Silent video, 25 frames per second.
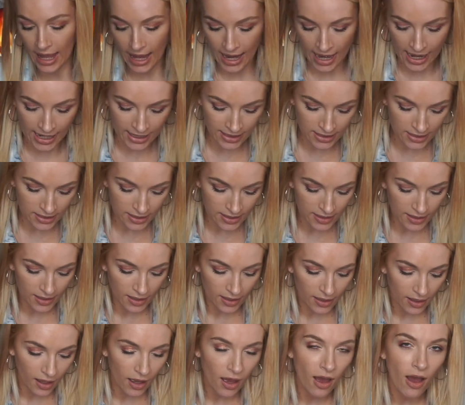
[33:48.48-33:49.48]
and
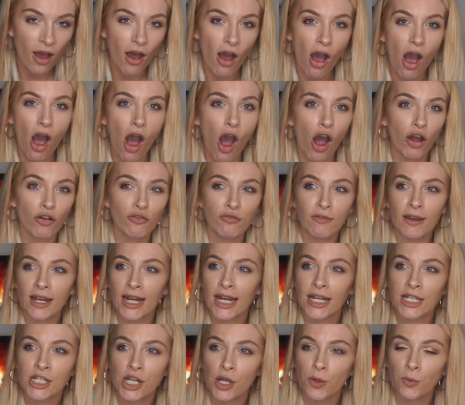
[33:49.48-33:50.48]
I
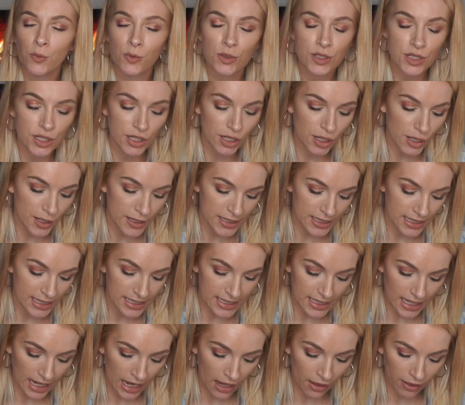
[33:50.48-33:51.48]
really don't want to use
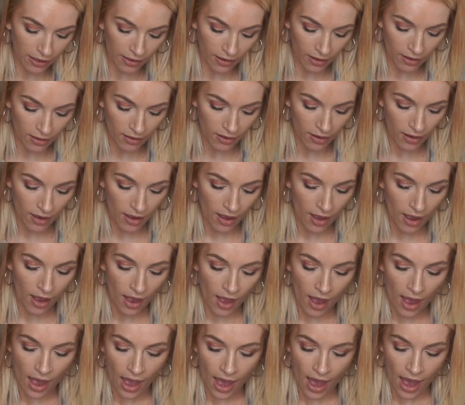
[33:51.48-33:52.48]
this either.
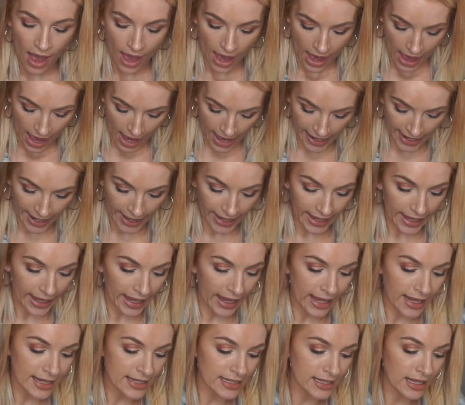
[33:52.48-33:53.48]
And that
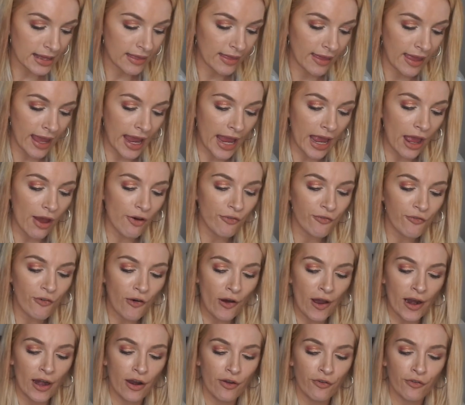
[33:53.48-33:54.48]
is the
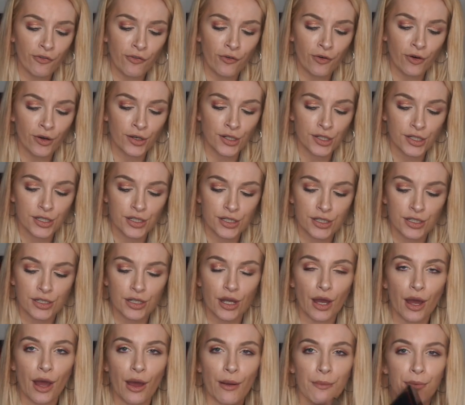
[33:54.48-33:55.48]
Violet Frost
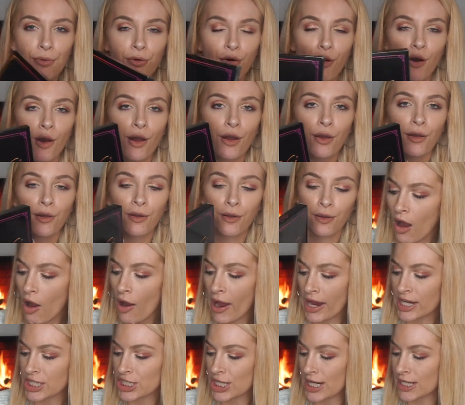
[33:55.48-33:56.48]
Pro
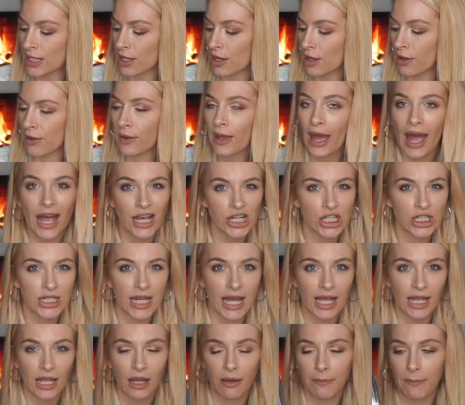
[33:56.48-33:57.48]
Eyeshadow
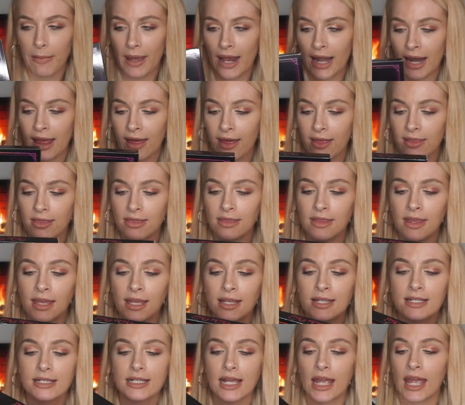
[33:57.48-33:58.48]
Hashtag Palette.
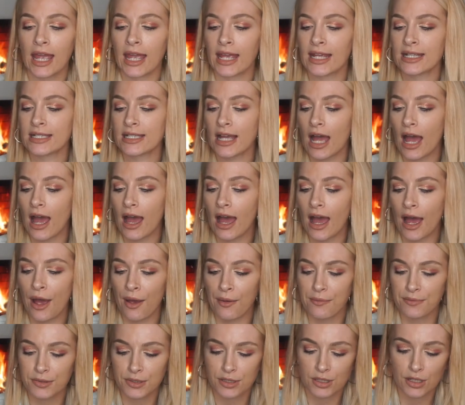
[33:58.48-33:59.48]
This is
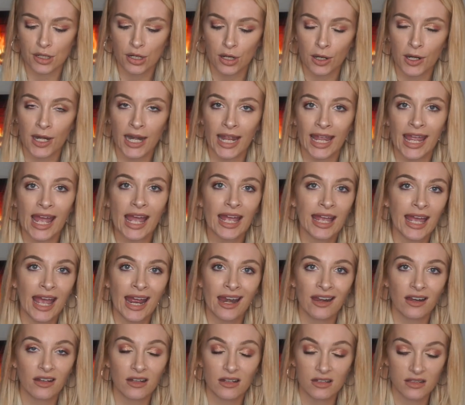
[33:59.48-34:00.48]
absolutely,
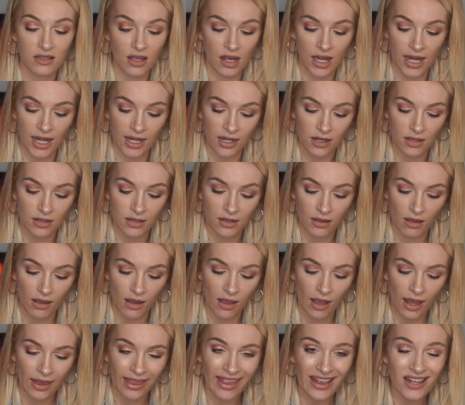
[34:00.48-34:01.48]
again, stunning.
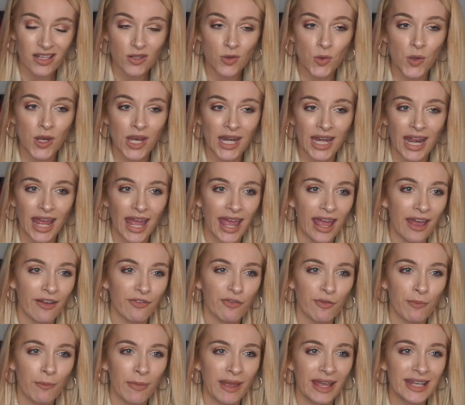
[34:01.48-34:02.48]
That's all you're going to hear
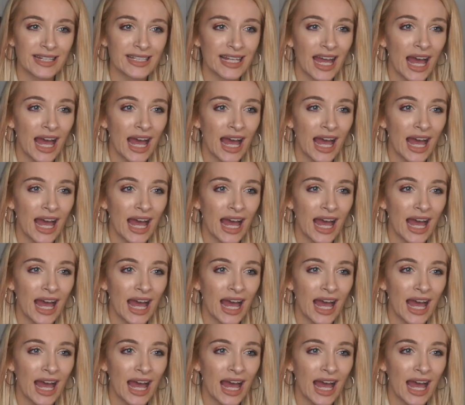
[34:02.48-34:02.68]
from me. It's